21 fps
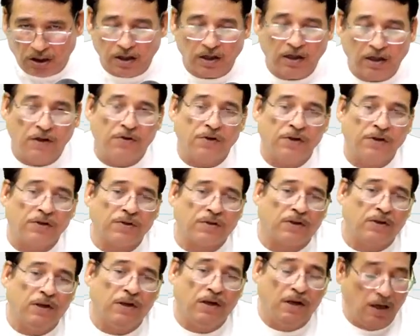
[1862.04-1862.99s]

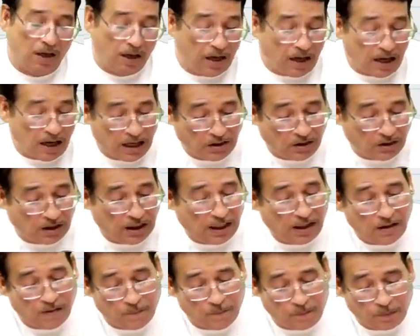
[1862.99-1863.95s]
interest. And
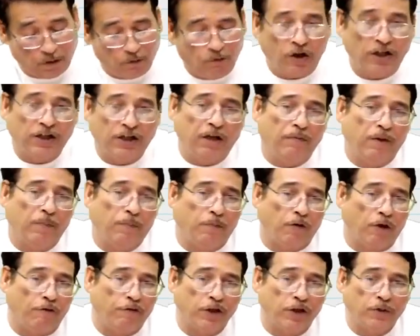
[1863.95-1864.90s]
then whatever
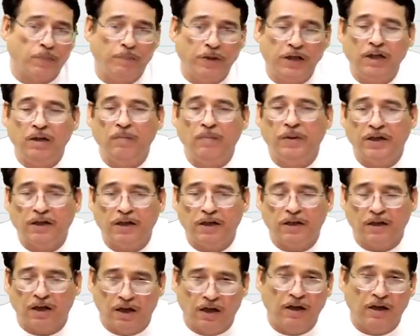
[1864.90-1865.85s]
profits B
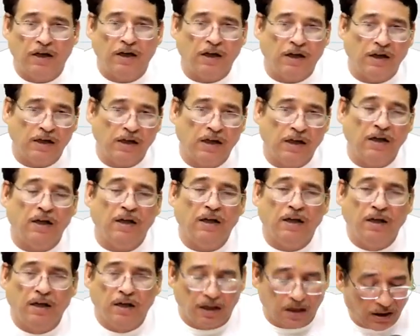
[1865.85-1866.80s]
Limited earned
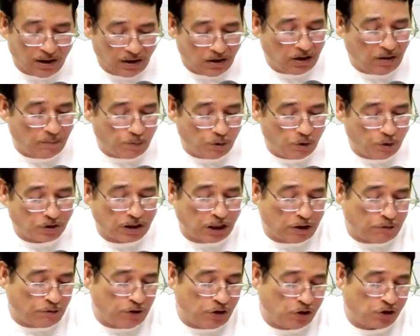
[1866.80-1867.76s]
in the
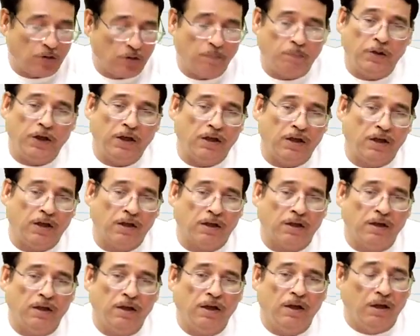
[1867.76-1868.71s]
post-acquisition period,
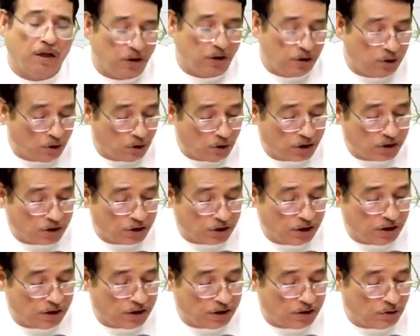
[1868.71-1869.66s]
your
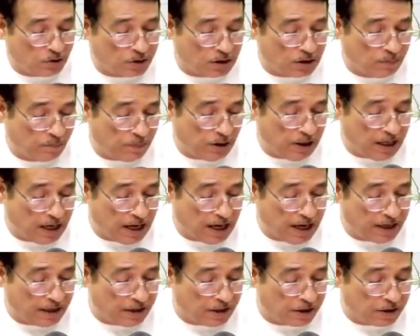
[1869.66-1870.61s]
share, you simply
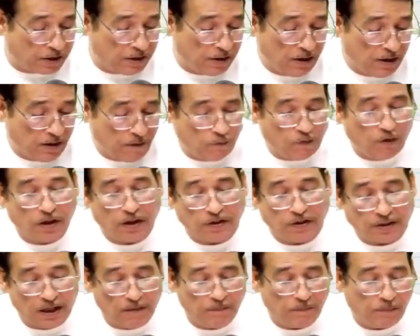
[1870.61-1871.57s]
add it. For
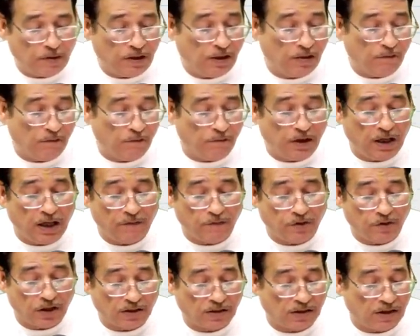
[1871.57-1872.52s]
example, we have
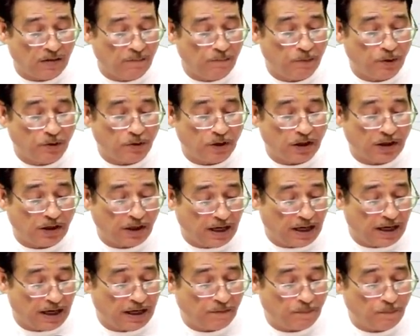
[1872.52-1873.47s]
just computed
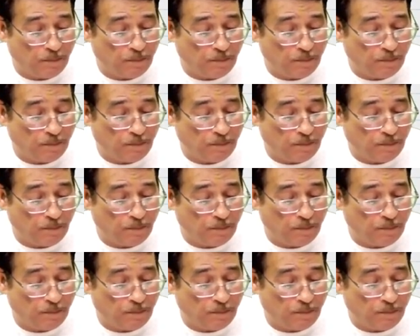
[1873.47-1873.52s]
that